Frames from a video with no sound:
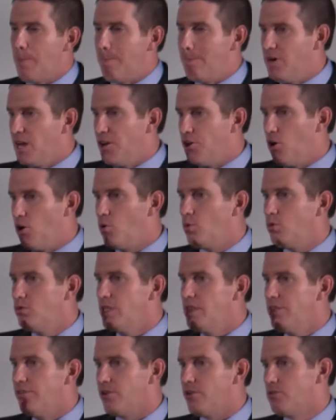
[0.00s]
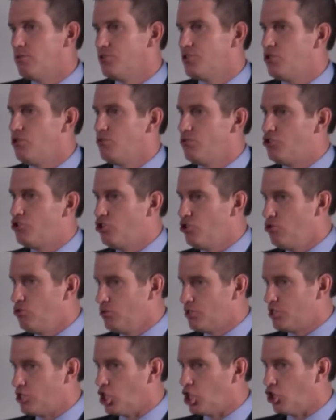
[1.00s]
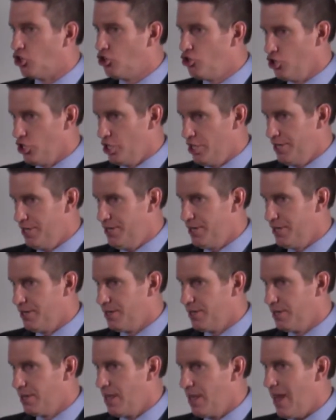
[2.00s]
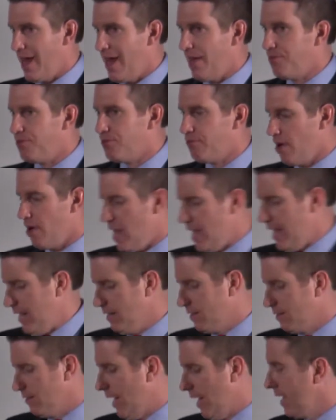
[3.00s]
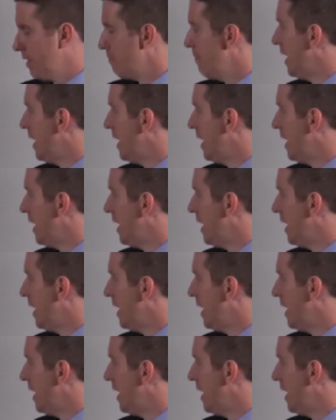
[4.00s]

but only those who choose the good and the right, like